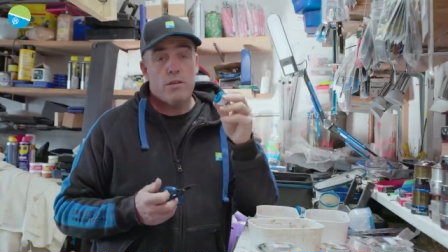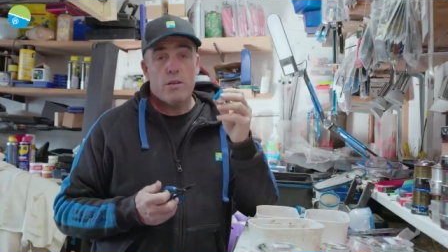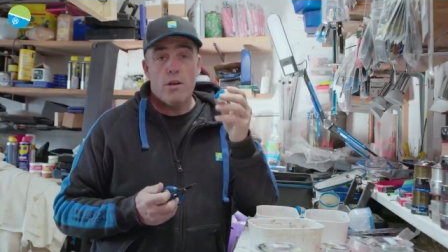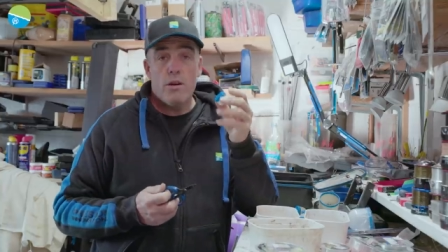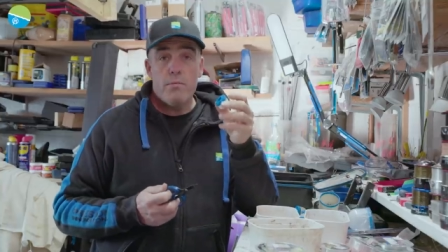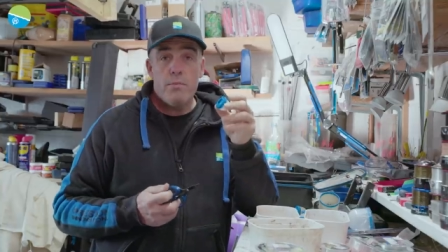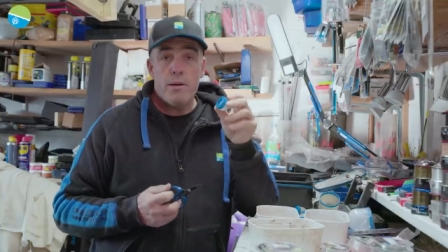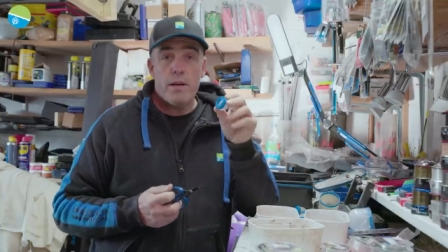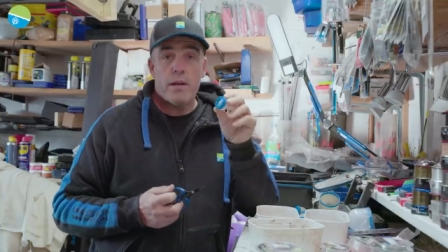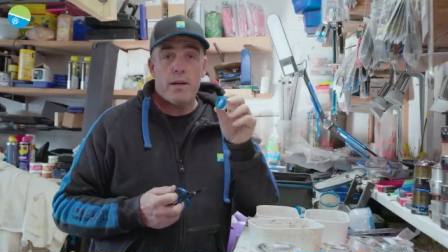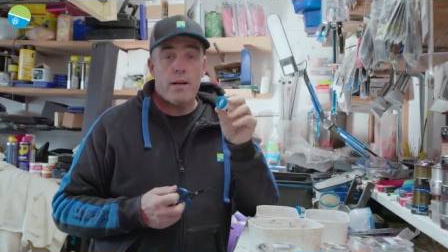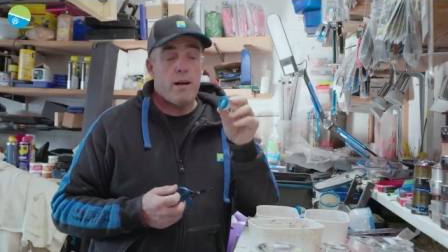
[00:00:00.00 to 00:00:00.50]
Go a
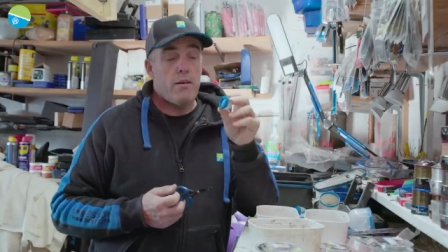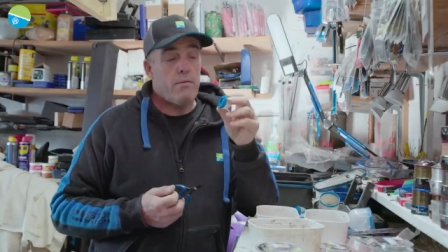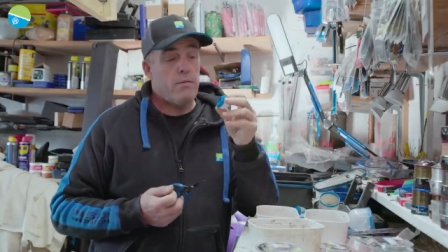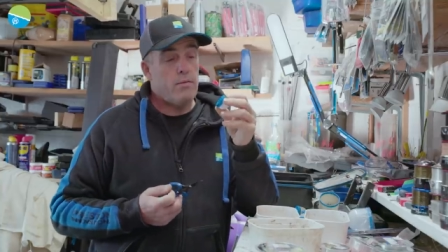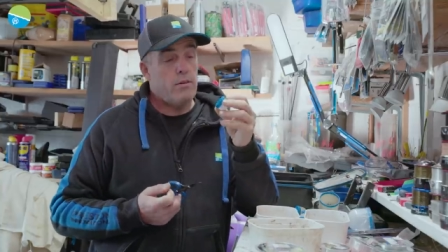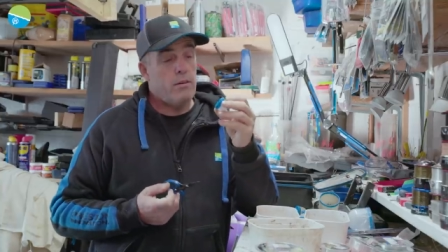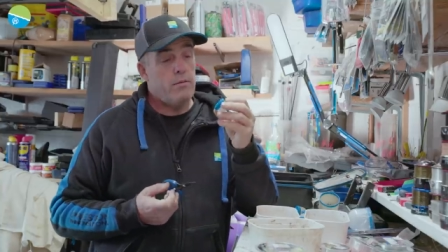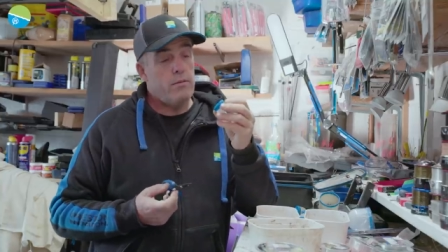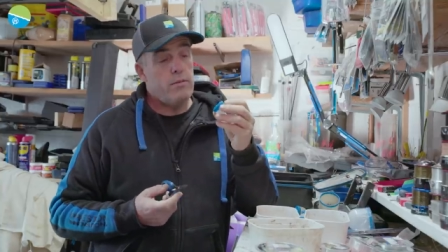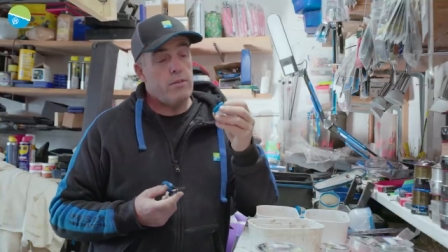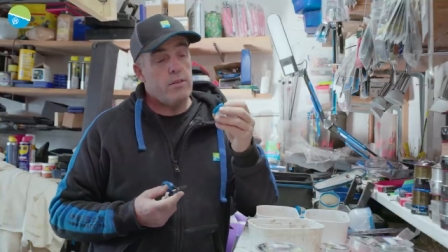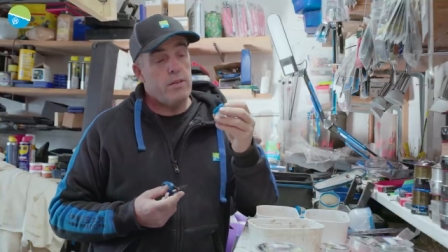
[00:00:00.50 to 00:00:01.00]
bit
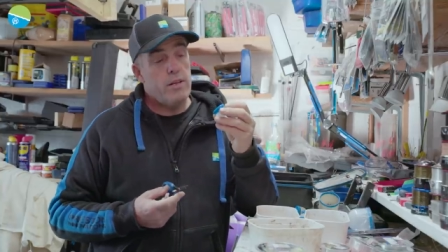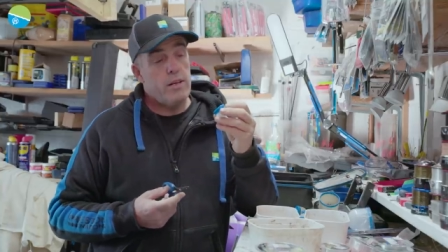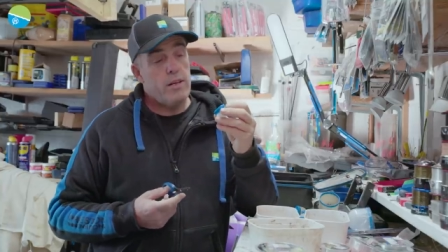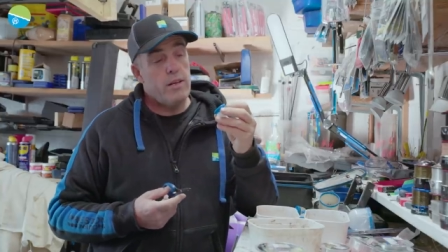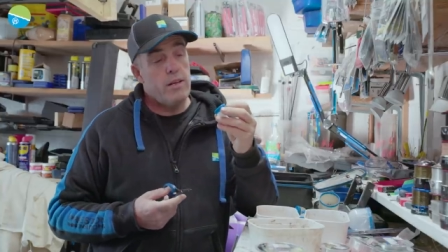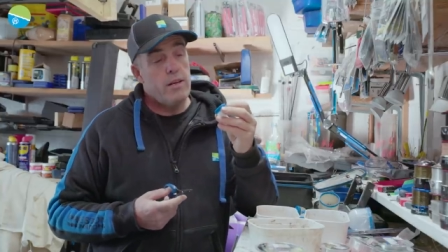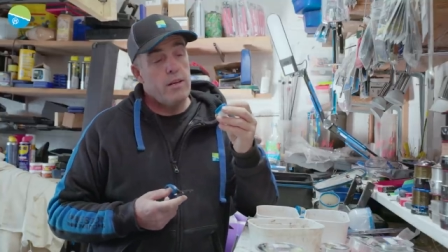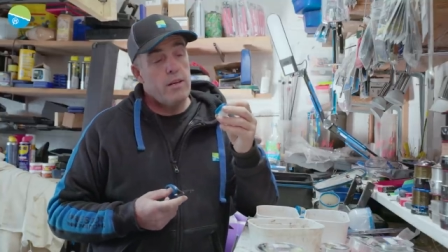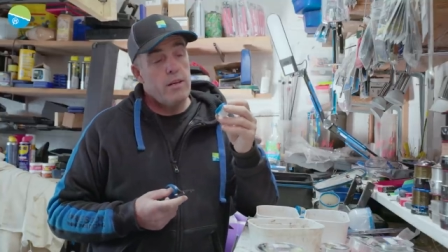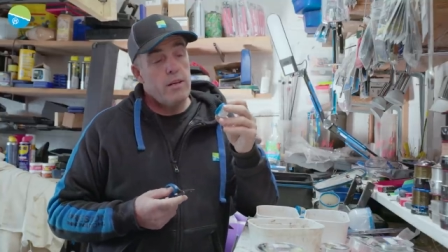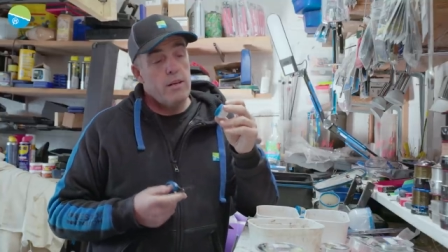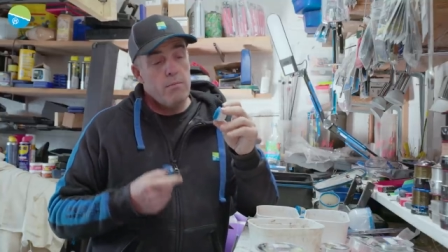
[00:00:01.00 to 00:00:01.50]
careful, obviously,
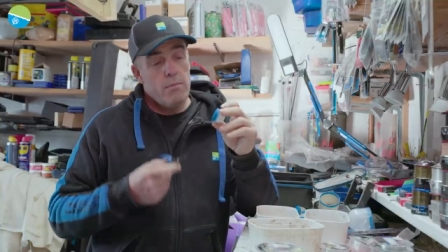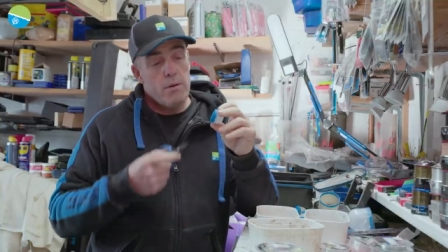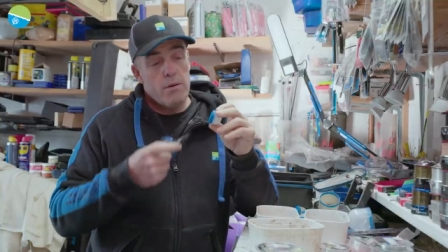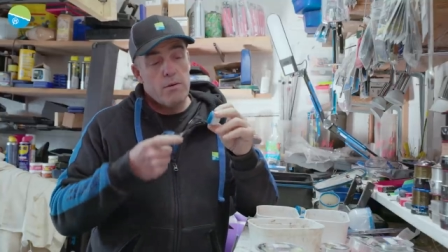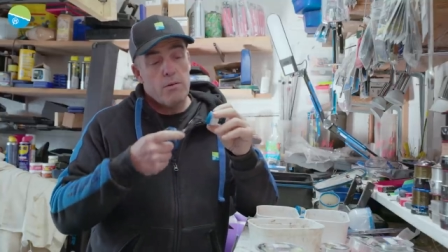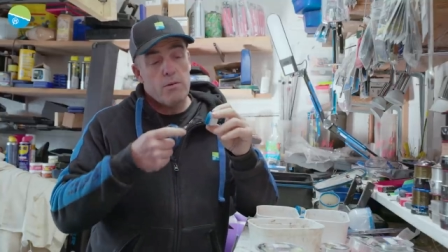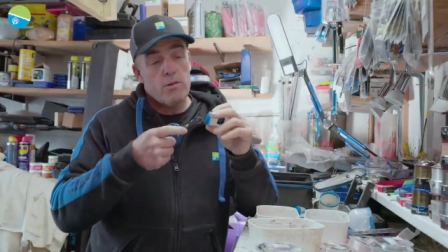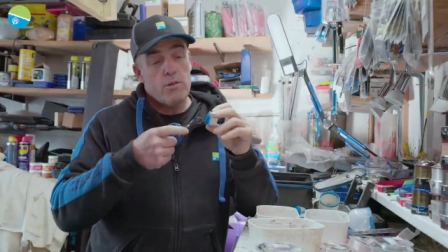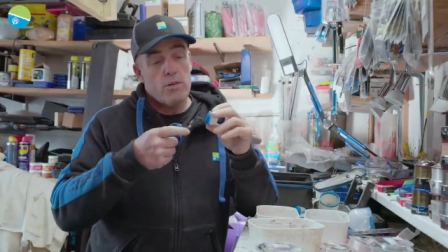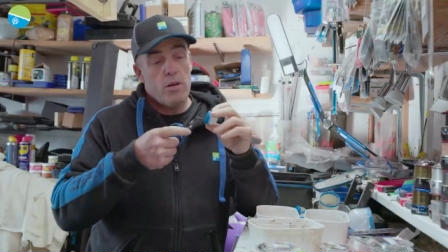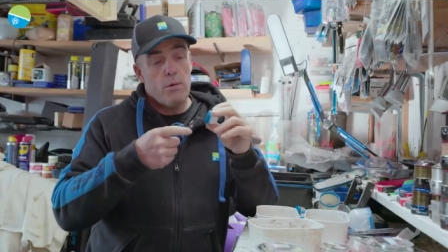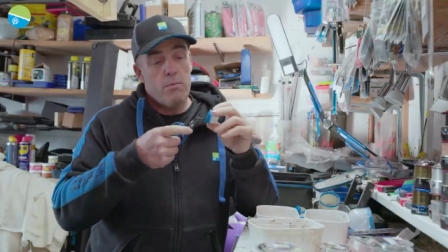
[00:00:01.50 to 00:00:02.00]
but you
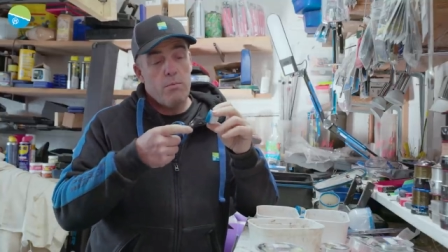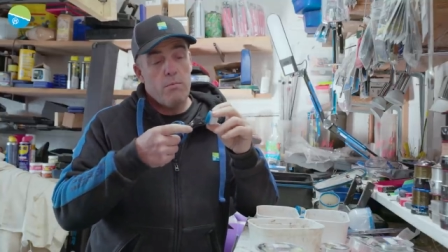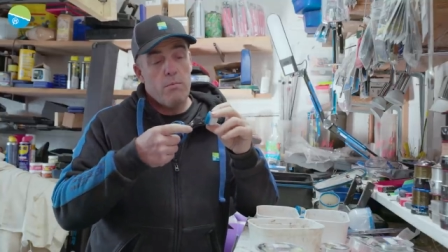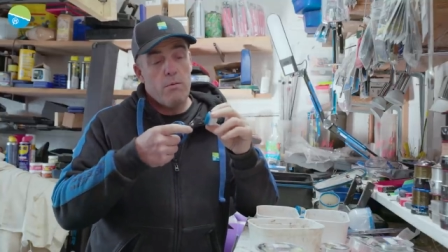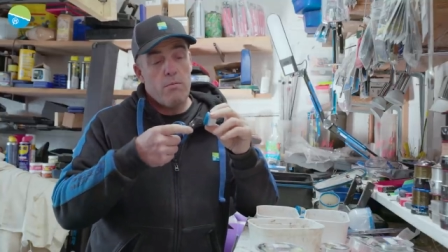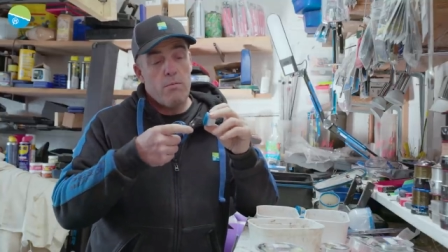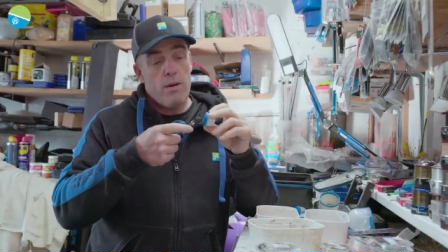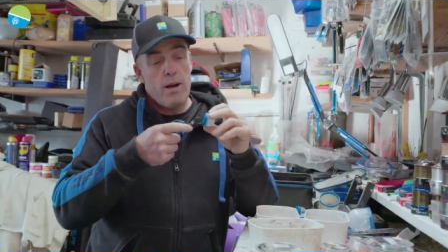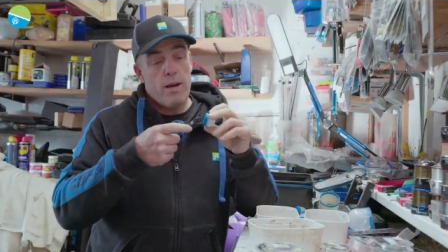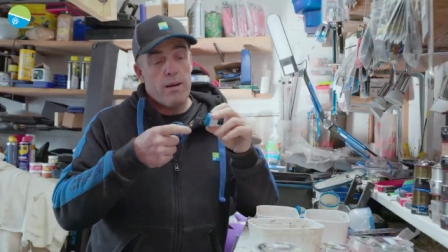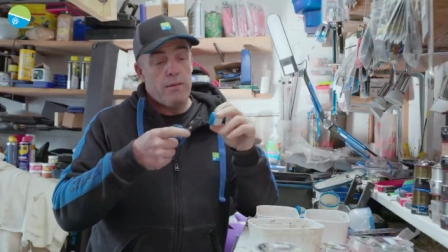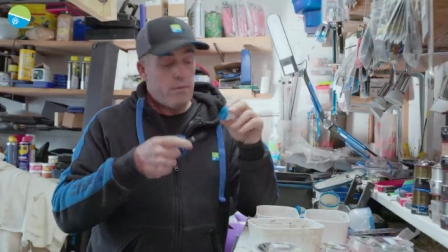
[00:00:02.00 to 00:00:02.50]
can chop them
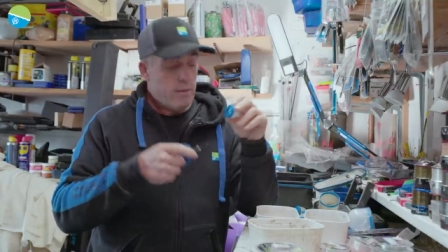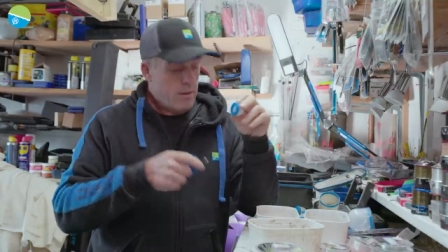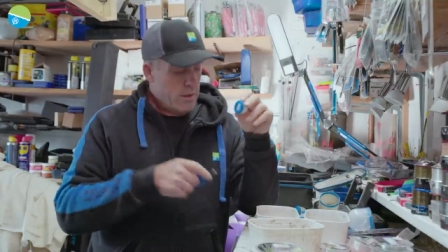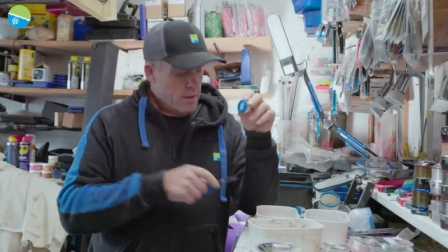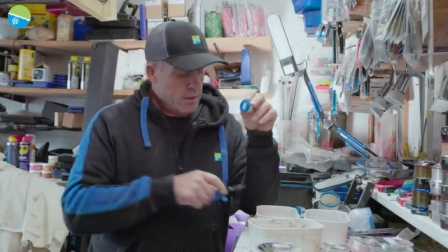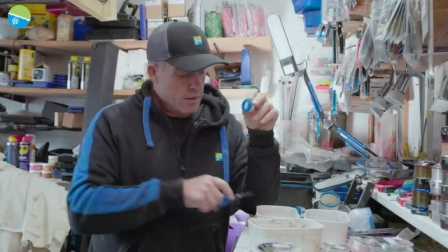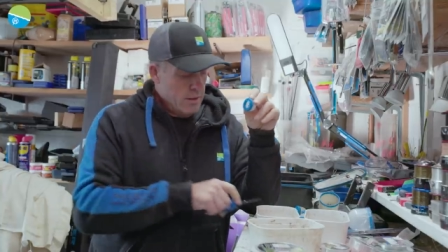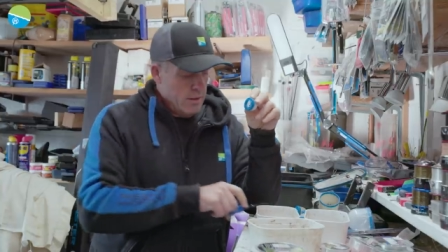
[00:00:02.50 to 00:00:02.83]
around.